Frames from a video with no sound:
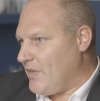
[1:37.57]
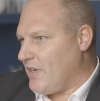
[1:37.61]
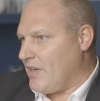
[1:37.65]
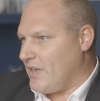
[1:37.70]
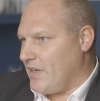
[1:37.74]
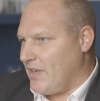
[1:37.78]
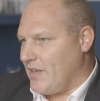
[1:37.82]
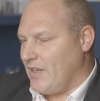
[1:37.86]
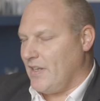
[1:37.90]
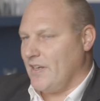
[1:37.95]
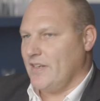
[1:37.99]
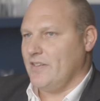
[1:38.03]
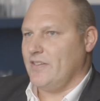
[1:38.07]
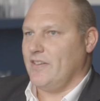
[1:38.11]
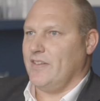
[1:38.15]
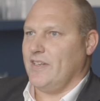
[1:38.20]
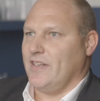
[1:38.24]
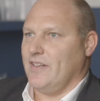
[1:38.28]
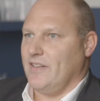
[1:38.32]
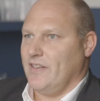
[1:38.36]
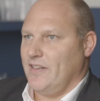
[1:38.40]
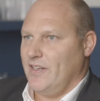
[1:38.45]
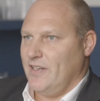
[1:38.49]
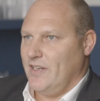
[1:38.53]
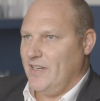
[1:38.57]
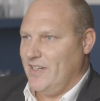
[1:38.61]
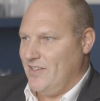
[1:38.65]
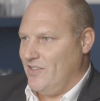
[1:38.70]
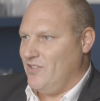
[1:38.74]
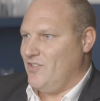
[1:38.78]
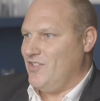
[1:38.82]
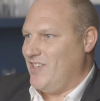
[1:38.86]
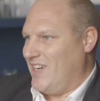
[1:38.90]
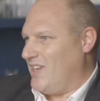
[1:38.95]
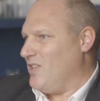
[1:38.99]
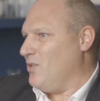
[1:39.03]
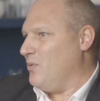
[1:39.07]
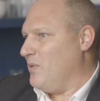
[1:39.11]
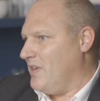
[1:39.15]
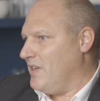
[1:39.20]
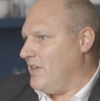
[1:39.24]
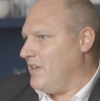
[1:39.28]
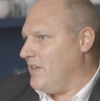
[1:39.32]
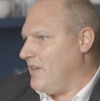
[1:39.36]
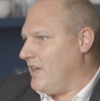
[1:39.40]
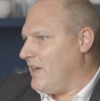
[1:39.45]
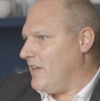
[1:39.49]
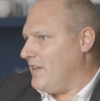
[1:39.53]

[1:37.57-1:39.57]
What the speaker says: And I'd like to think that it is genuine